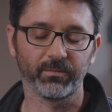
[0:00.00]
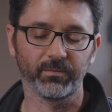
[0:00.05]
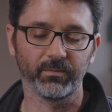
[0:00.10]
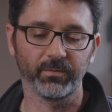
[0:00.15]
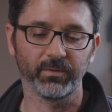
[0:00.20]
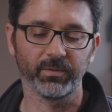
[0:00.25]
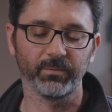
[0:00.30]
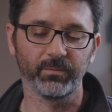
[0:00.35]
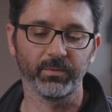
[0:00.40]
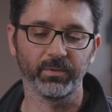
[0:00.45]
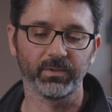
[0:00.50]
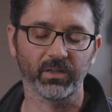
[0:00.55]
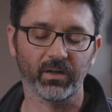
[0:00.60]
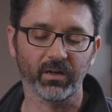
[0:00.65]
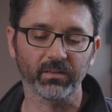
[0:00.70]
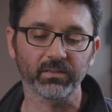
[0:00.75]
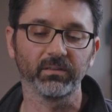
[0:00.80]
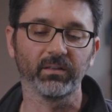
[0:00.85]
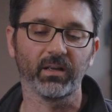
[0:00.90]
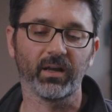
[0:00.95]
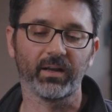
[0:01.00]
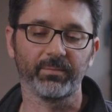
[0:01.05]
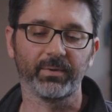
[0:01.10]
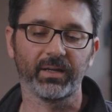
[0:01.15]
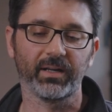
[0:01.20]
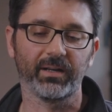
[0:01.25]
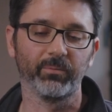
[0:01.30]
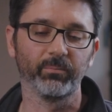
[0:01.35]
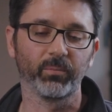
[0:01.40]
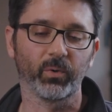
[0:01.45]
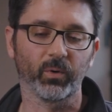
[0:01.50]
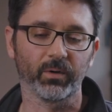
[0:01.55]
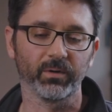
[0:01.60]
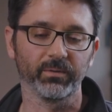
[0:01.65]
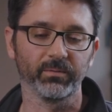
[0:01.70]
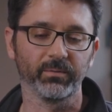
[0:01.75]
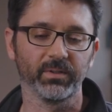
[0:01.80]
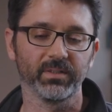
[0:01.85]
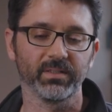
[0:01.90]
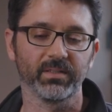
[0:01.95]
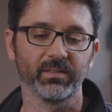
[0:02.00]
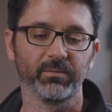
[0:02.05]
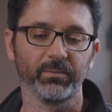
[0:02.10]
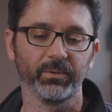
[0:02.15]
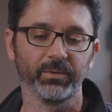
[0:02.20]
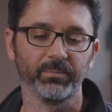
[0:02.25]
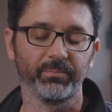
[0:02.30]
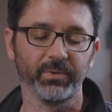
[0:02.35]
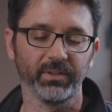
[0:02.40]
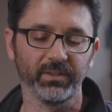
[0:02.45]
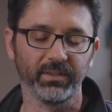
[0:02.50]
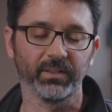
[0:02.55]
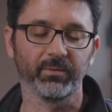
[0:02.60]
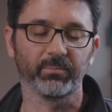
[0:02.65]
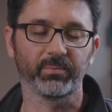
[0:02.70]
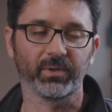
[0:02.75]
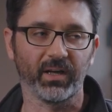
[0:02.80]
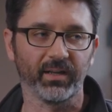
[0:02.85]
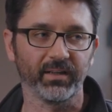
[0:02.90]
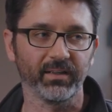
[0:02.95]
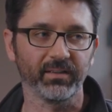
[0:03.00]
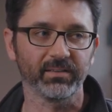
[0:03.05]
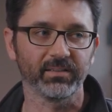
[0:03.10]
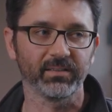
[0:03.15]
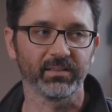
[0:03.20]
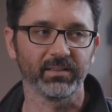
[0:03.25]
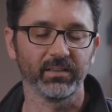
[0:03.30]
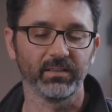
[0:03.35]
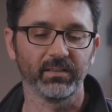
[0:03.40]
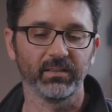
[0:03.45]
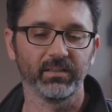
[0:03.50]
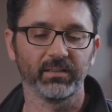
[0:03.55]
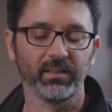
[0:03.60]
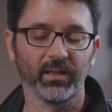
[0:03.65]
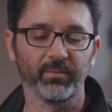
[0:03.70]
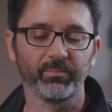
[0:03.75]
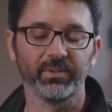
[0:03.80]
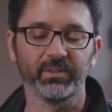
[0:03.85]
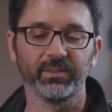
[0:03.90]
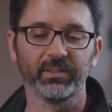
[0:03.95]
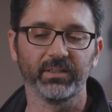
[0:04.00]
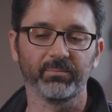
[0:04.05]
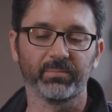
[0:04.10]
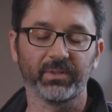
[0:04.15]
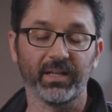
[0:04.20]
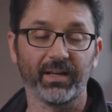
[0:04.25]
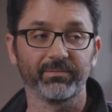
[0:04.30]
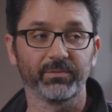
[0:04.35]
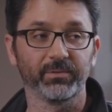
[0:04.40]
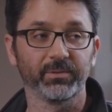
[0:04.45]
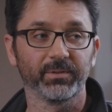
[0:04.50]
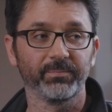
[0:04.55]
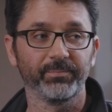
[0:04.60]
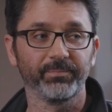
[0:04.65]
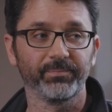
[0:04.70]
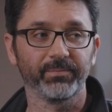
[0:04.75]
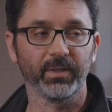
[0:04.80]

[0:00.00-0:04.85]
we we talked a lot about how important it was that we were building a product, not building a platform.